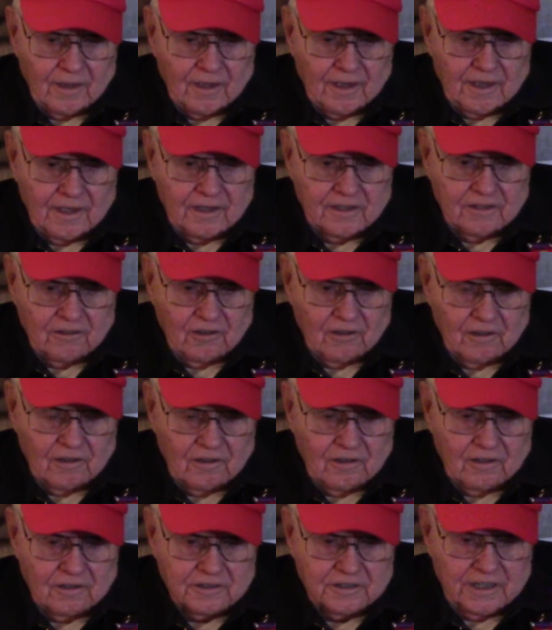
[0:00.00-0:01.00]
in
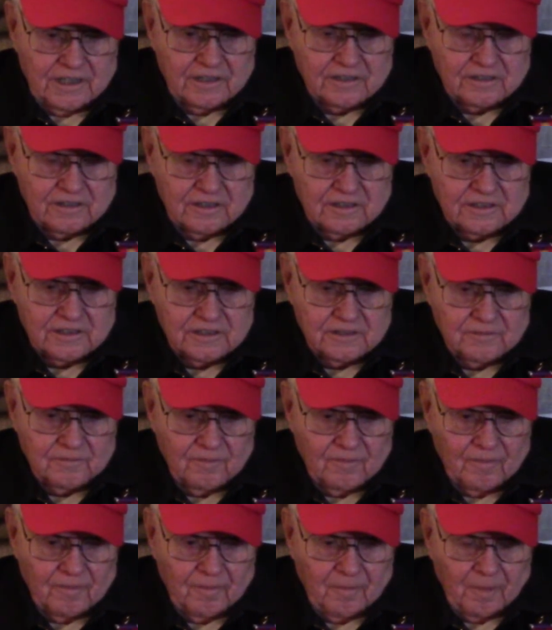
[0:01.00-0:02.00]
Los Angeles.
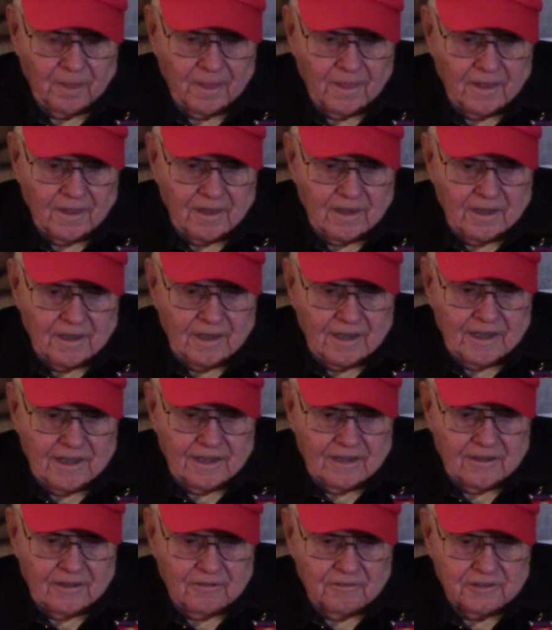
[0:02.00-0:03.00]

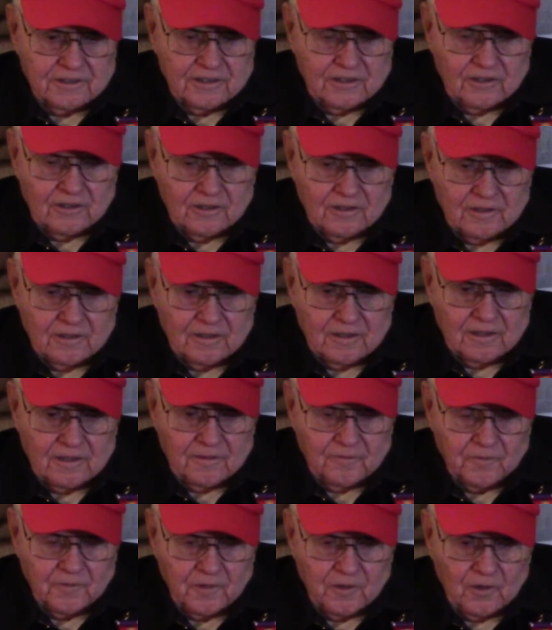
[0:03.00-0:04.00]
And there was a
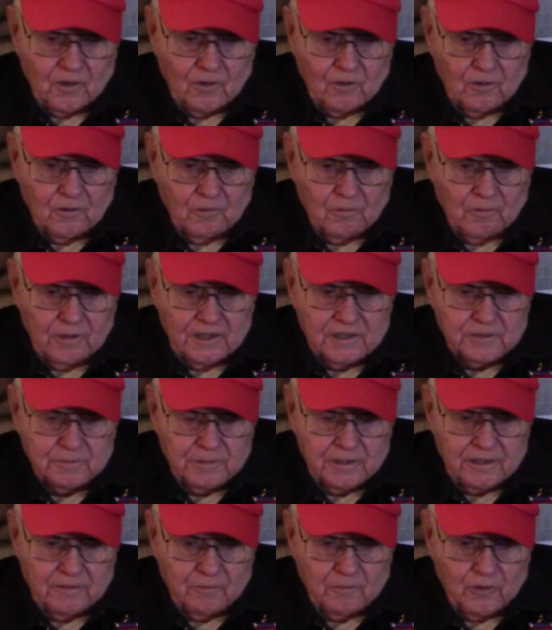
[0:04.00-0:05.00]
whole
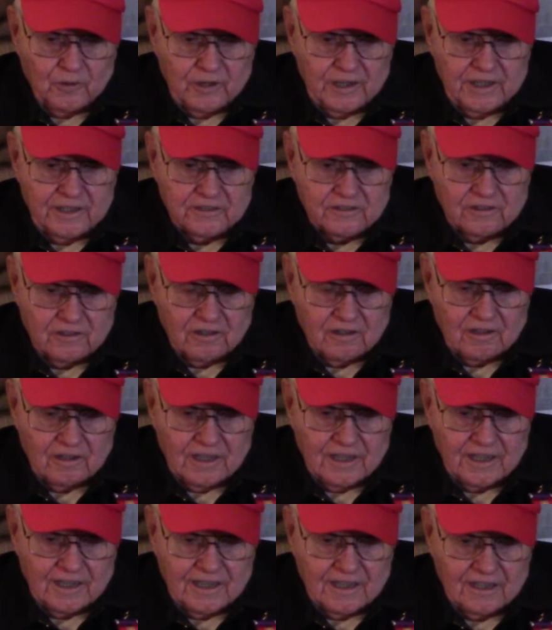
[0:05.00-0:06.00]
regiment of Marines, it looked
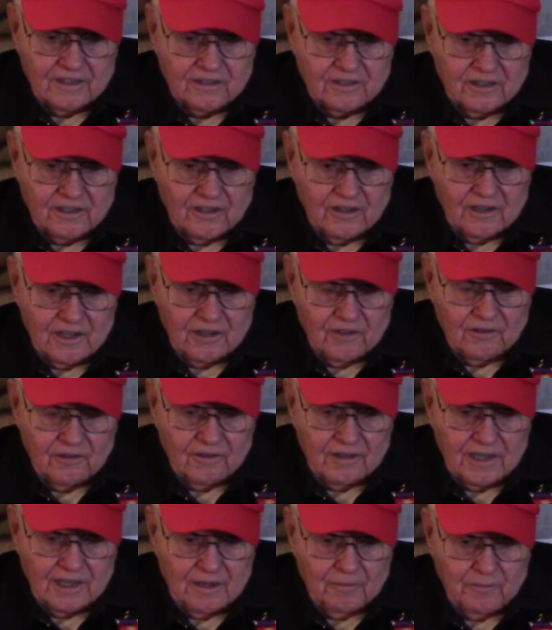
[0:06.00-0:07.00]
like, out there. I don't
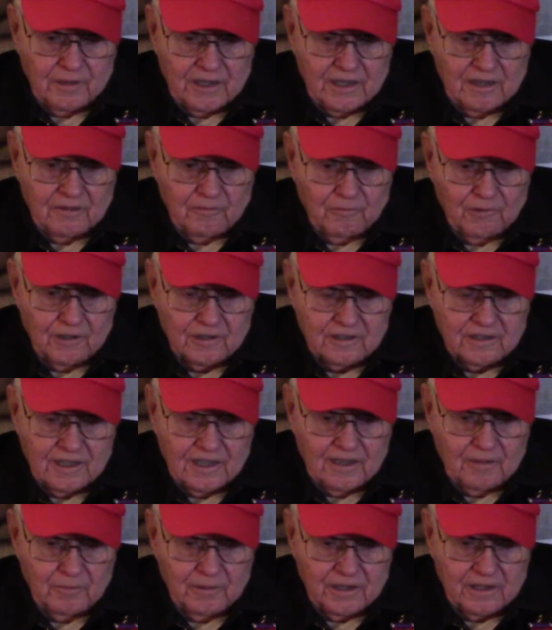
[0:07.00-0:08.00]
know how many were
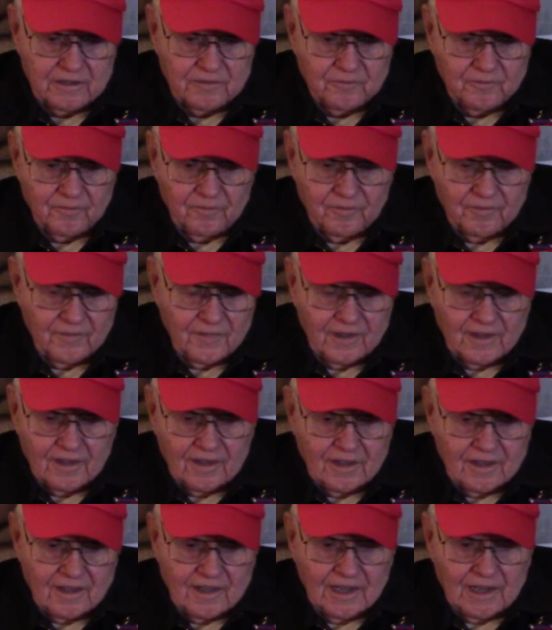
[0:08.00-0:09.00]
now, but
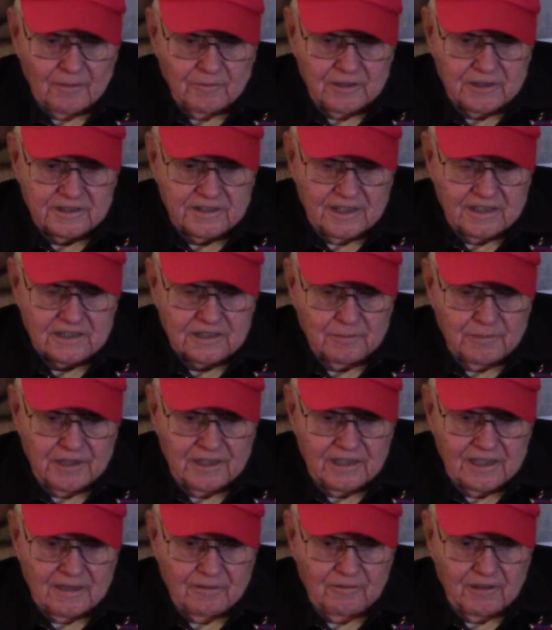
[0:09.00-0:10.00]
I'm just
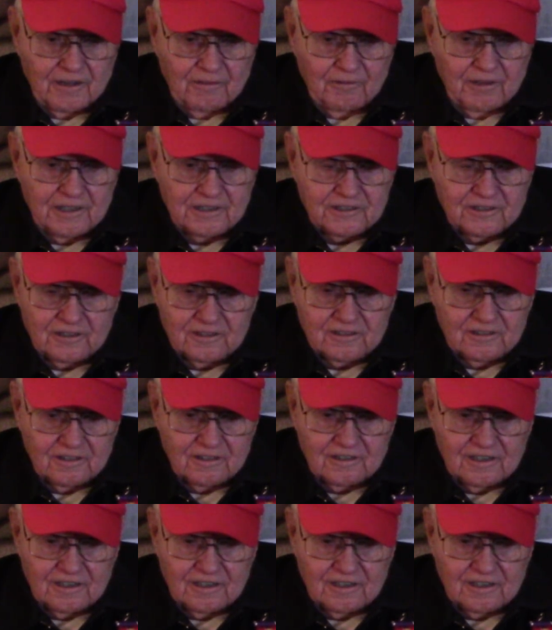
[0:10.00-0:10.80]
estimating that what it was because it looked